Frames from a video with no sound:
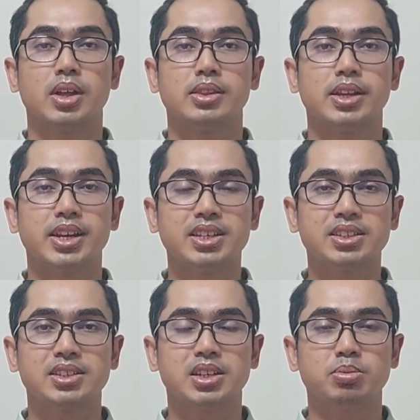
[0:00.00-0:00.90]
The
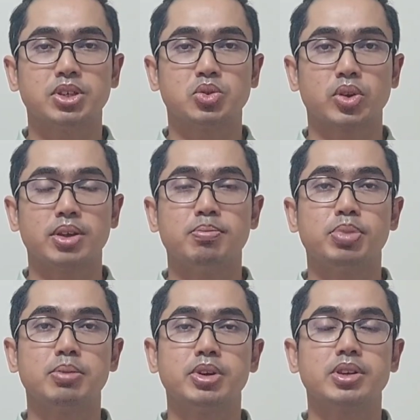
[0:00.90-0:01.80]
next step is to
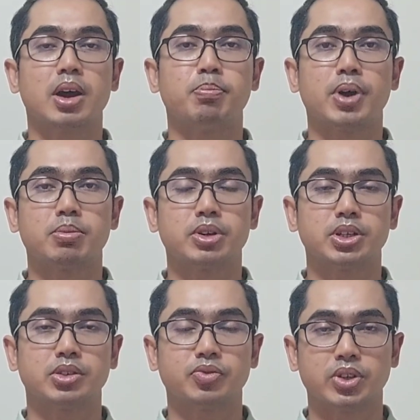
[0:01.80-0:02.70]
implement a
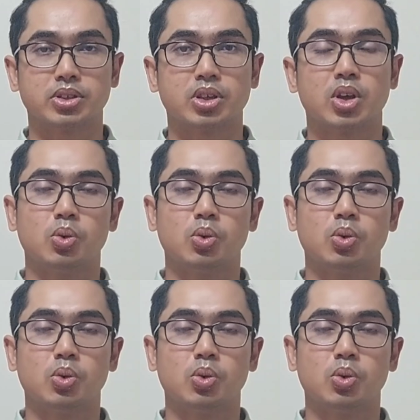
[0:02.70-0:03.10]
permanent fix.